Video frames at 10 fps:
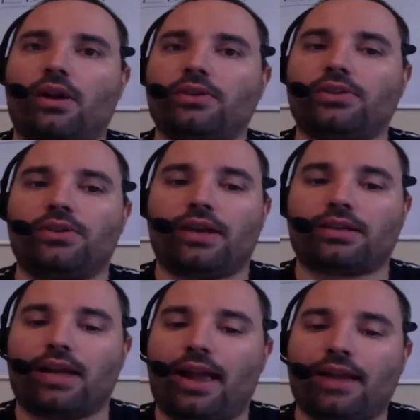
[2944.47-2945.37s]
You guys can
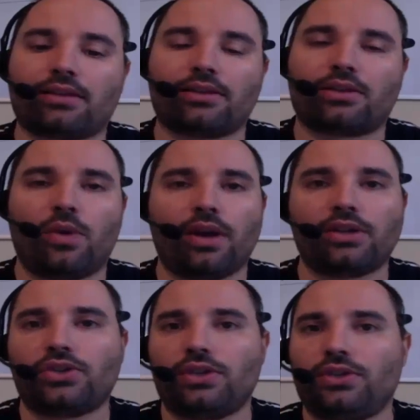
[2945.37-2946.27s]
ask us
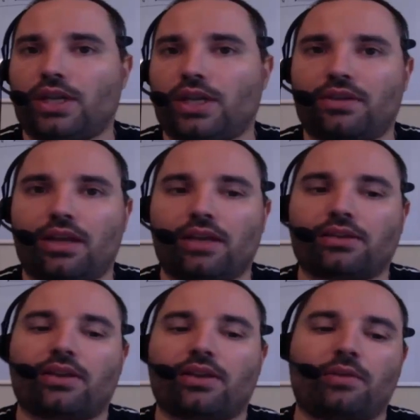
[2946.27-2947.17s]
questions. You guys yes
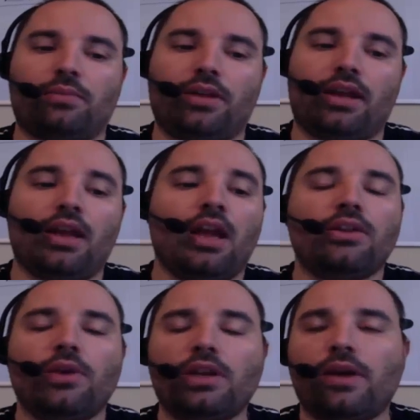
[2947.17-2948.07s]
have completed. The only
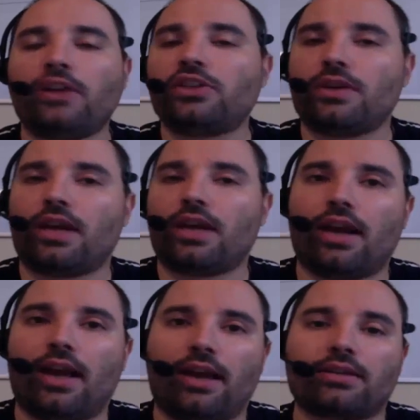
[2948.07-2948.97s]
question you cannot
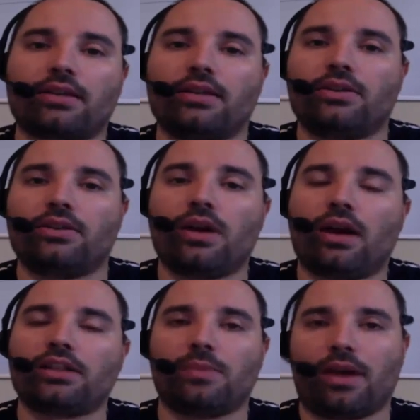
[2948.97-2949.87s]
ask is who cuts
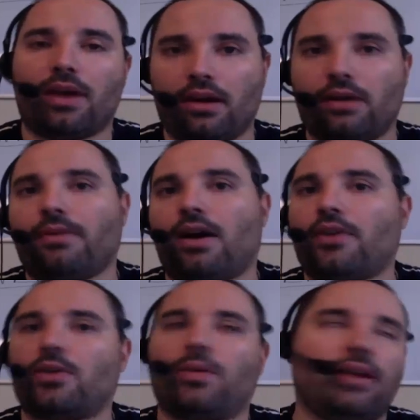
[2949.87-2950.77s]
my hair.
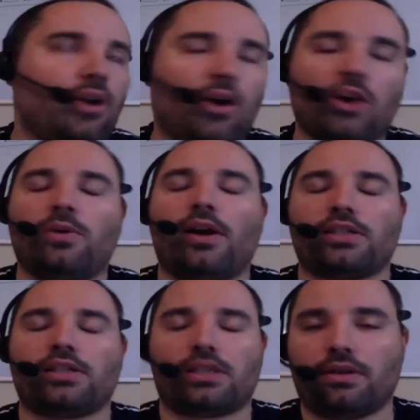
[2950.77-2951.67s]
Otherwise, all questions are
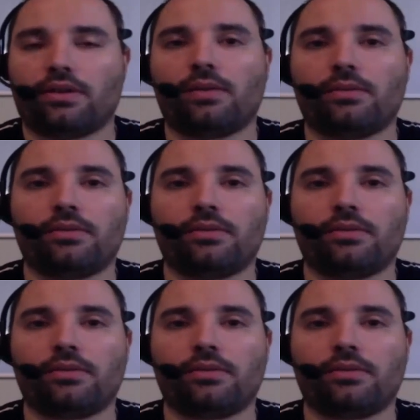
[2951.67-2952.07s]
on the table.